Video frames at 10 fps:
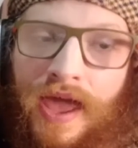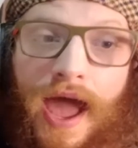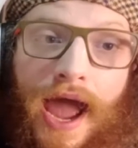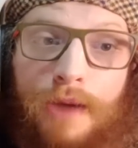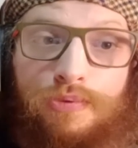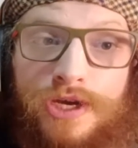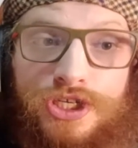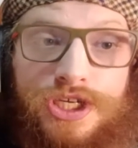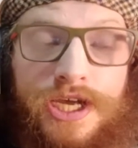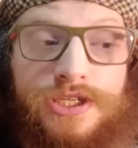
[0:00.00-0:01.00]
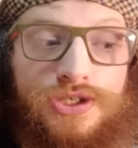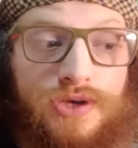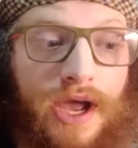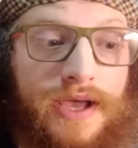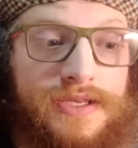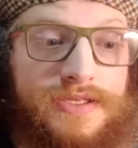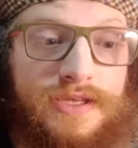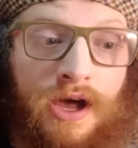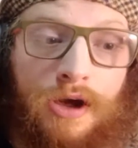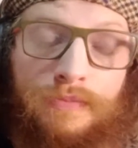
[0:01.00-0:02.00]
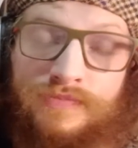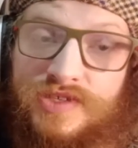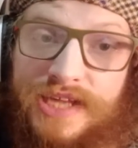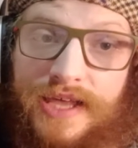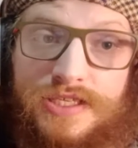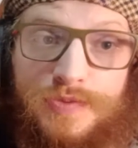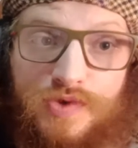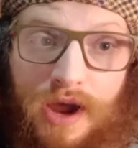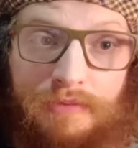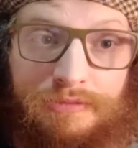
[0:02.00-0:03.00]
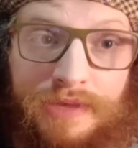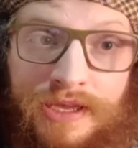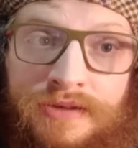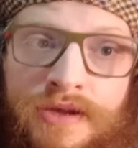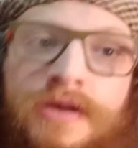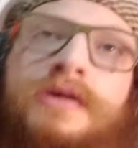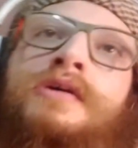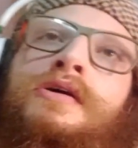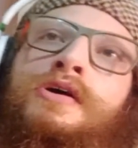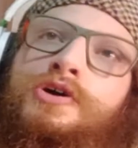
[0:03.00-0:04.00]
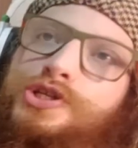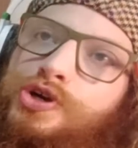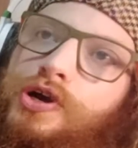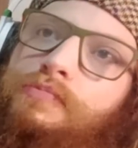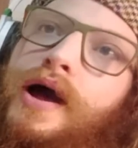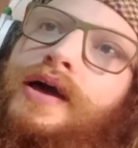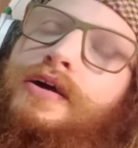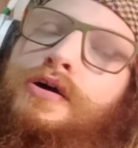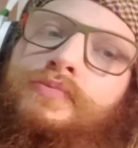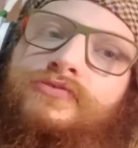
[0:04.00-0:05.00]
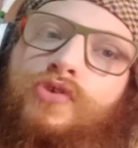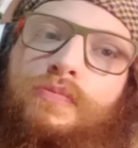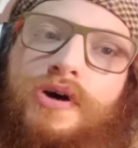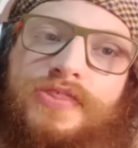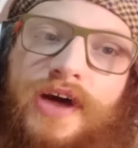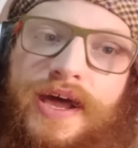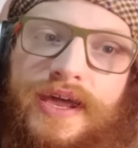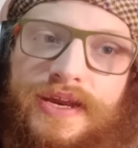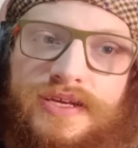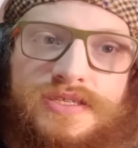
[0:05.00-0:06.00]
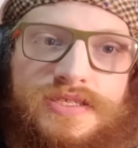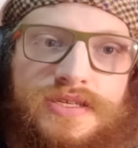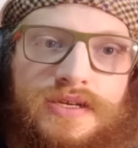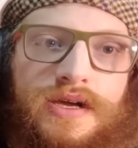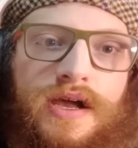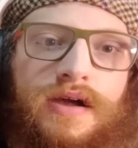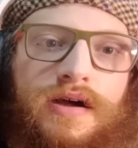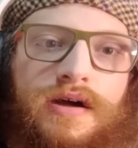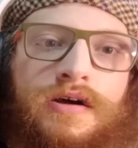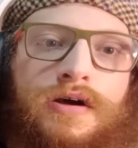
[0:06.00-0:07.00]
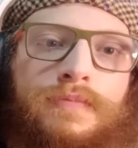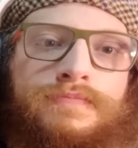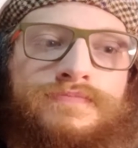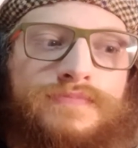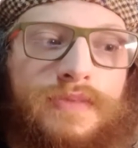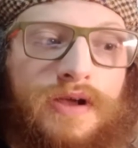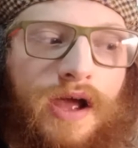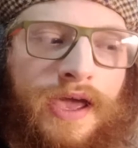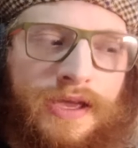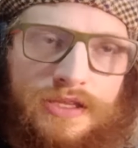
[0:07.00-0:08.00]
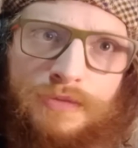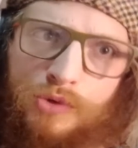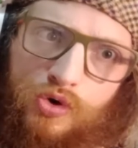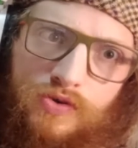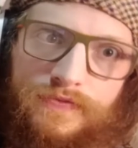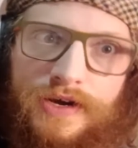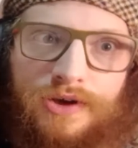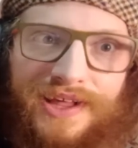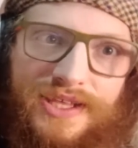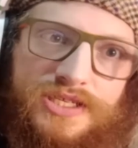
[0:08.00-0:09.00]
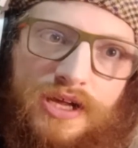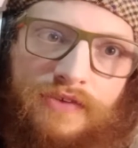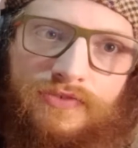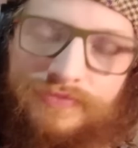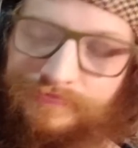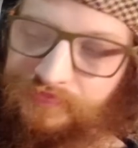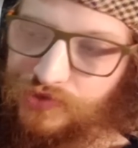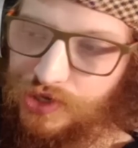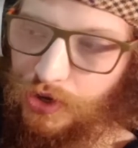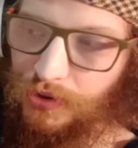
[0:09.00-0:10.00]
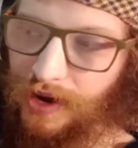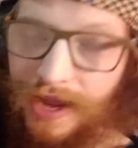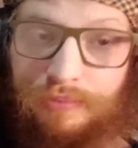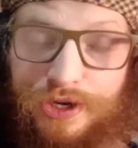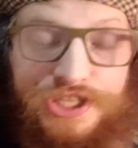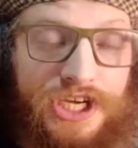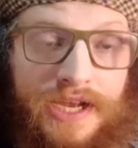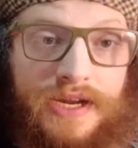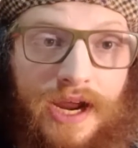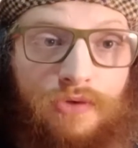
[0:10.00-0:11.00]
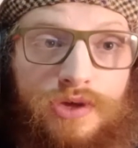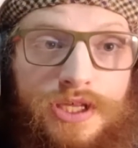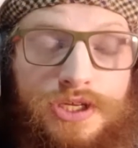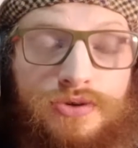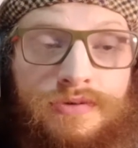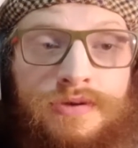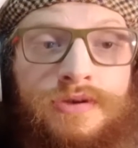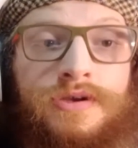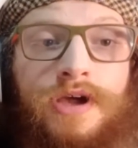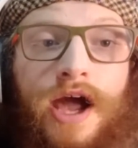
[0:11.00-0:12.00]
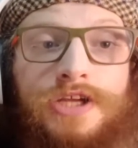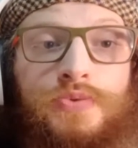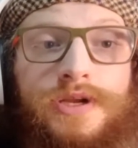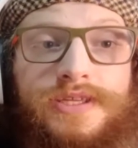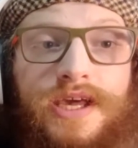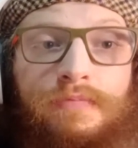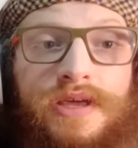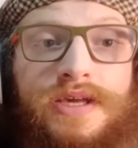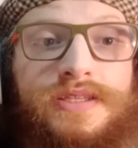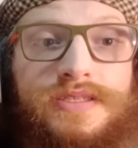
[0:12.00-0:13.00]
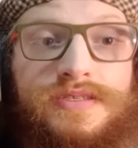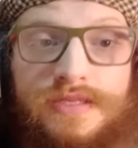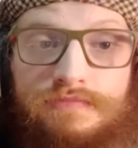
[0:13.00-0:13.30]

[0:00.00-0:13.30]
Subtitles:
I appreciate you guys staying subscribed to me during my 4-month hiatus, and the move and all that stuff. So I appreciate it. I really do. I just want to take a minute and